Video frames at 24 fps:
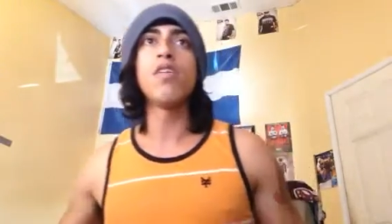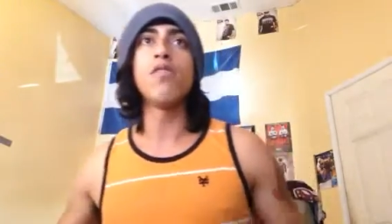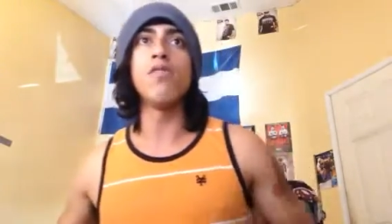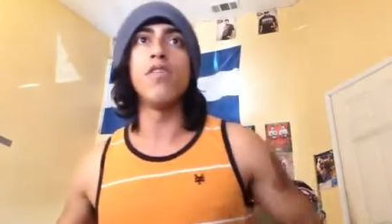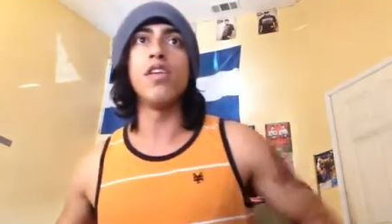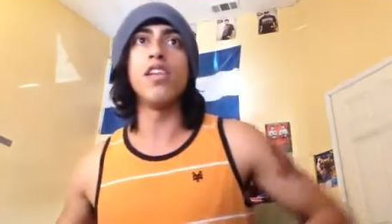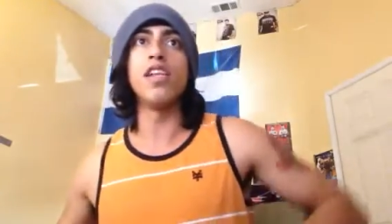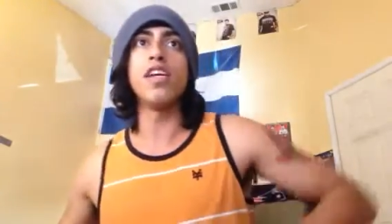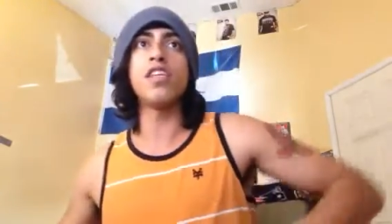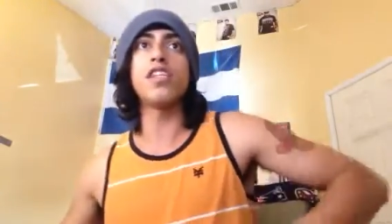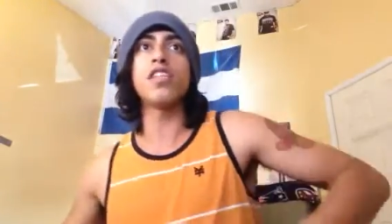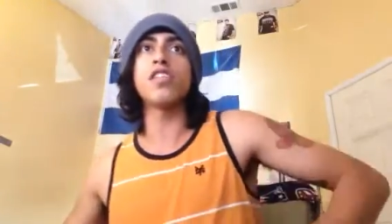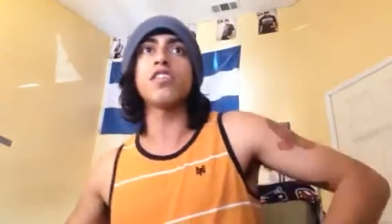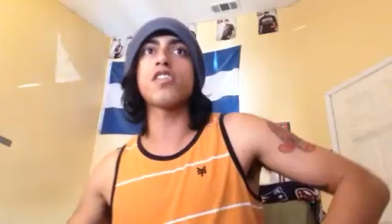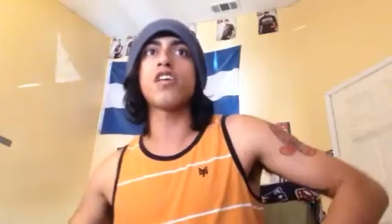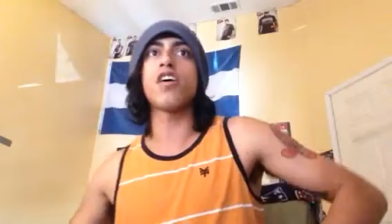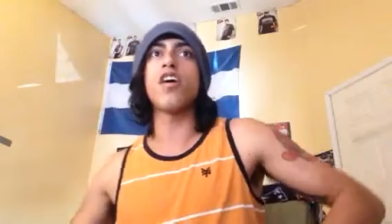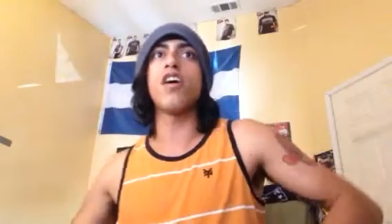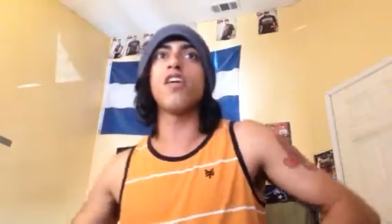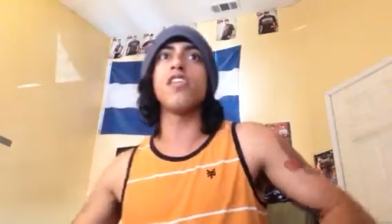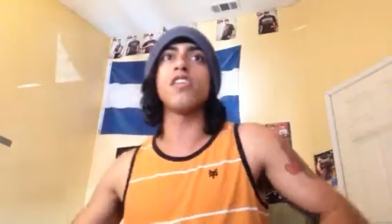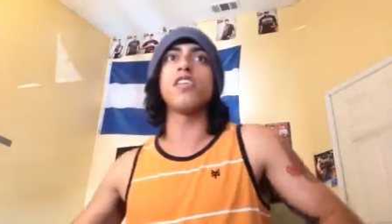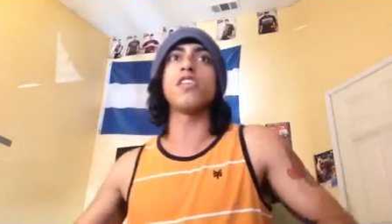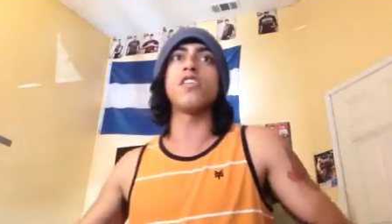Religious
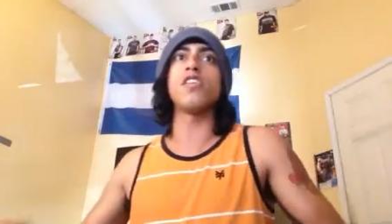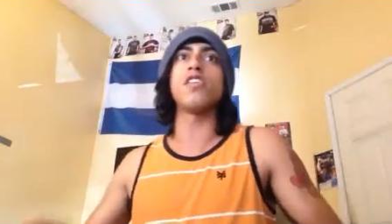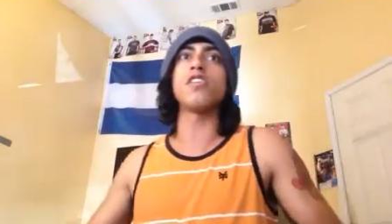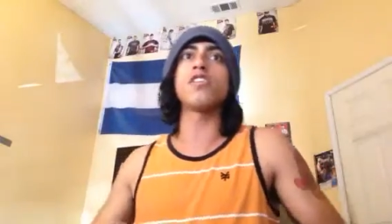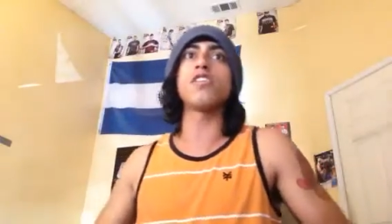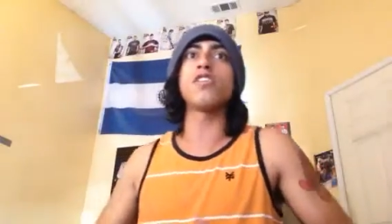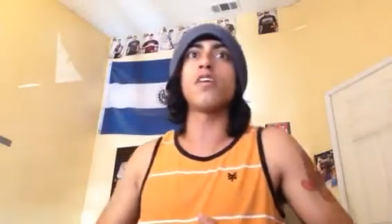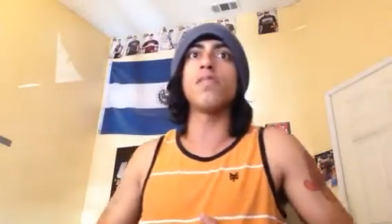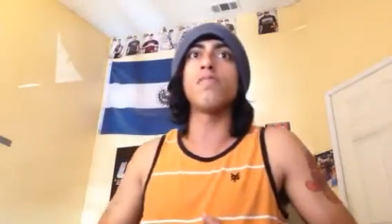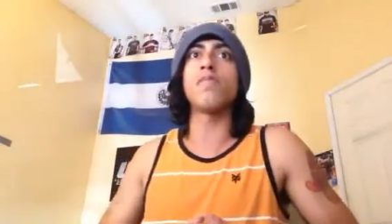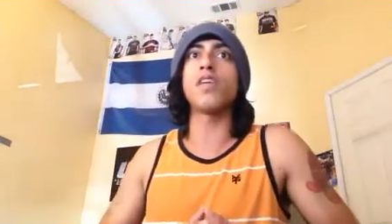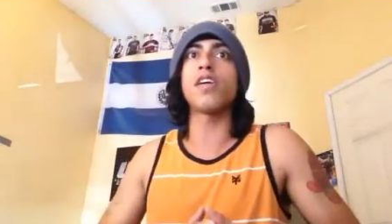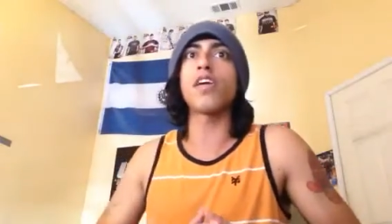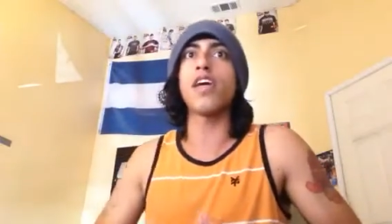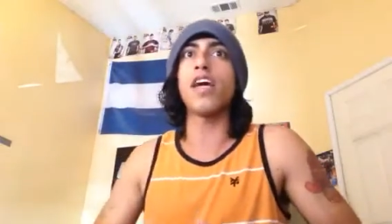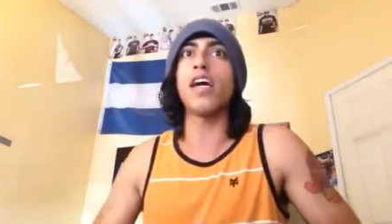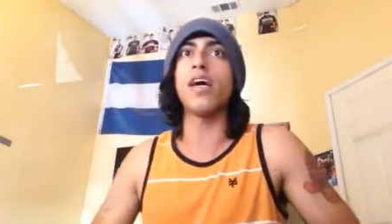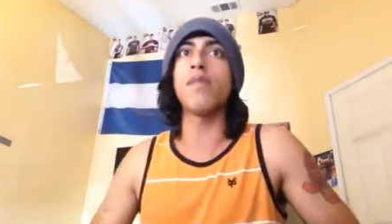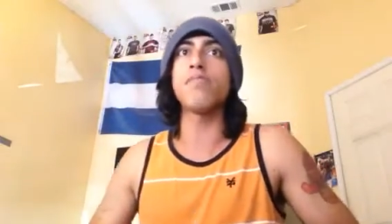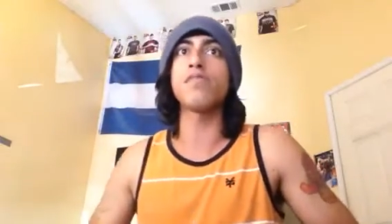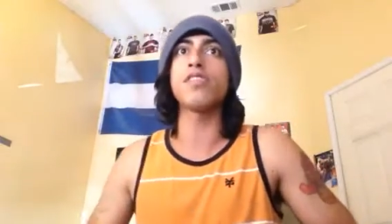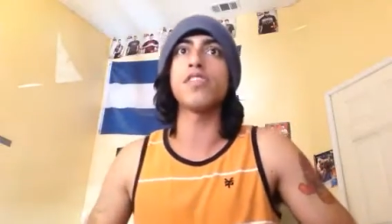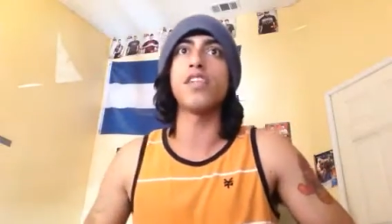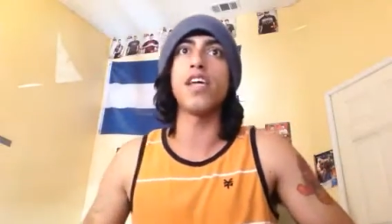colleges, summer
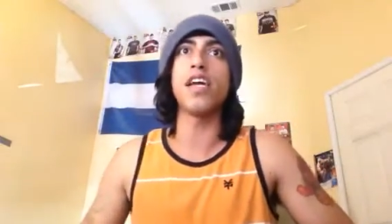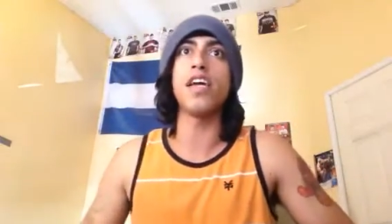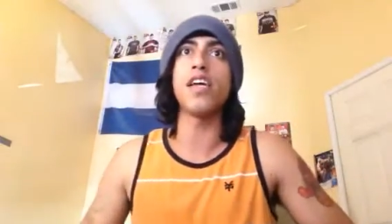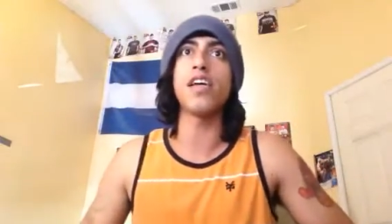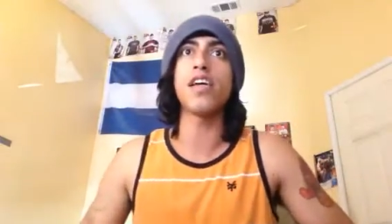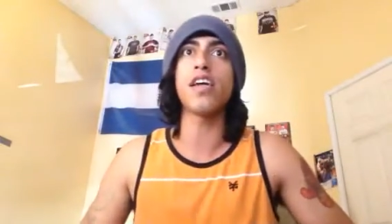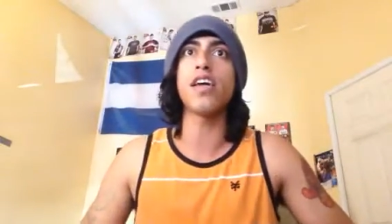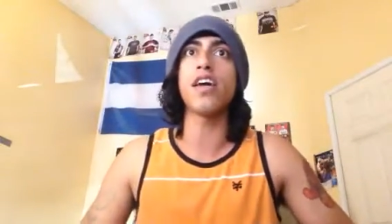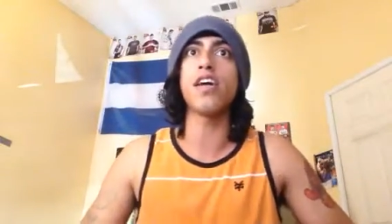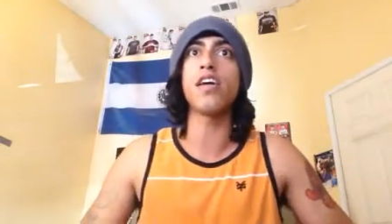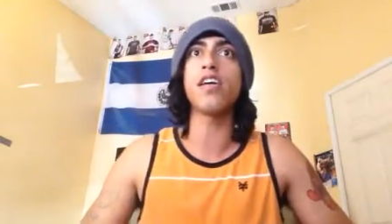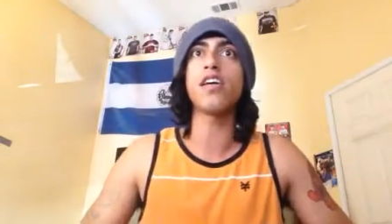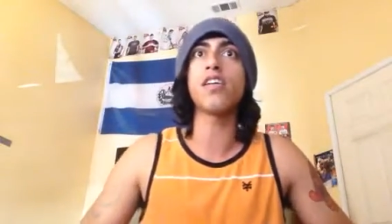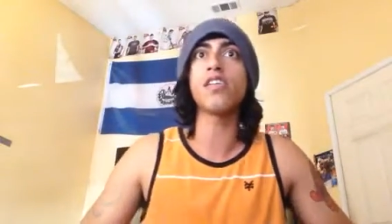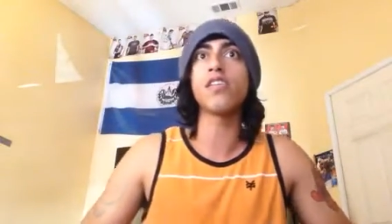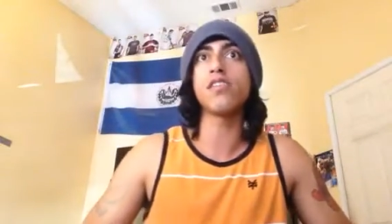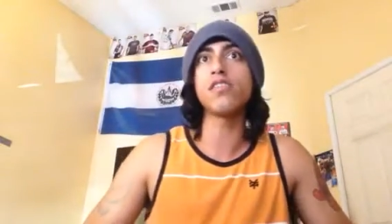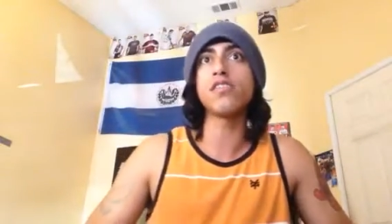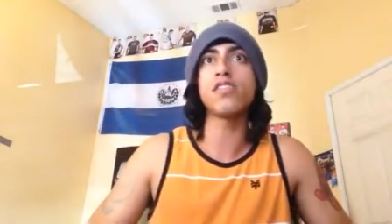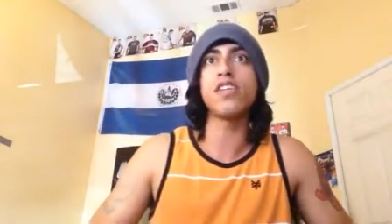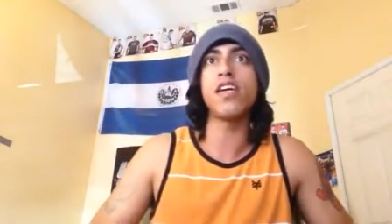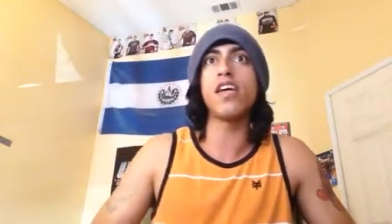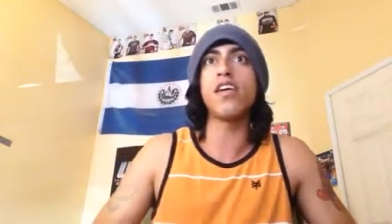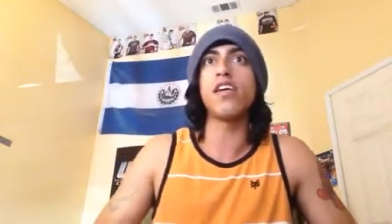camps, daycare
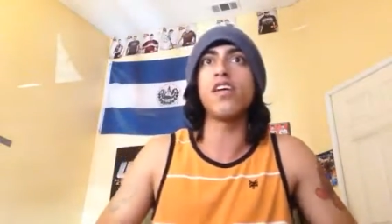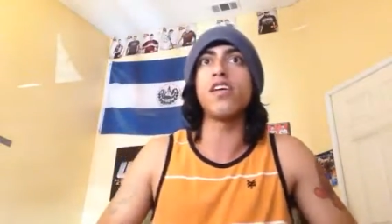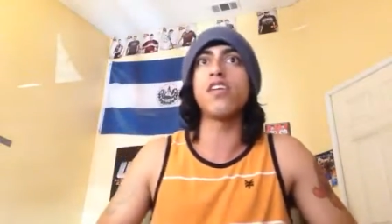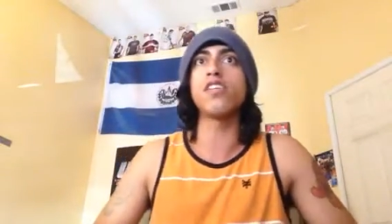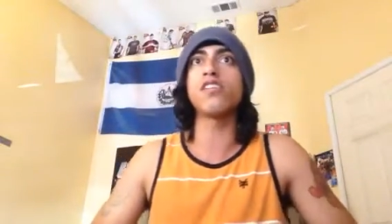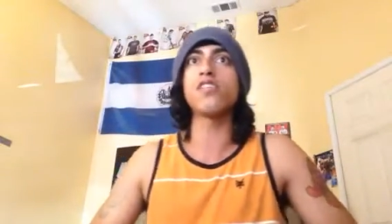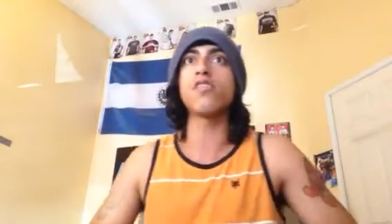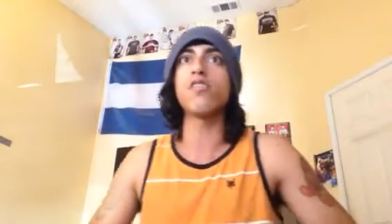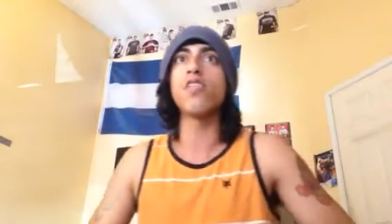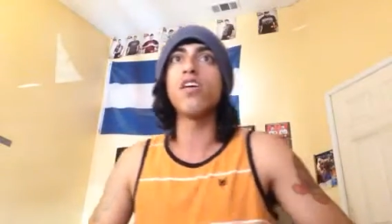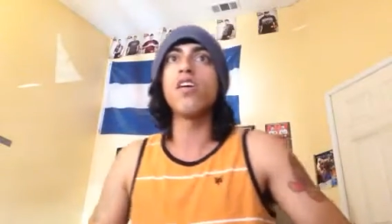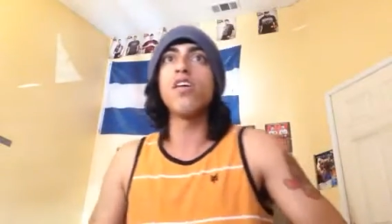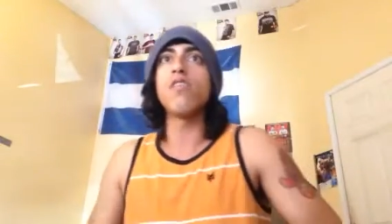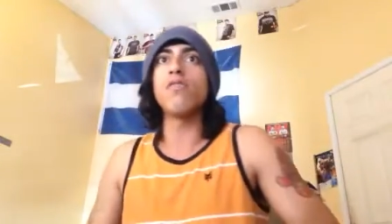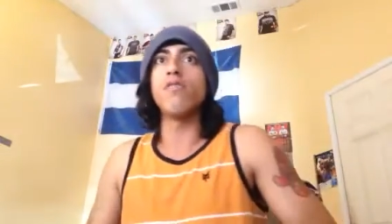centers,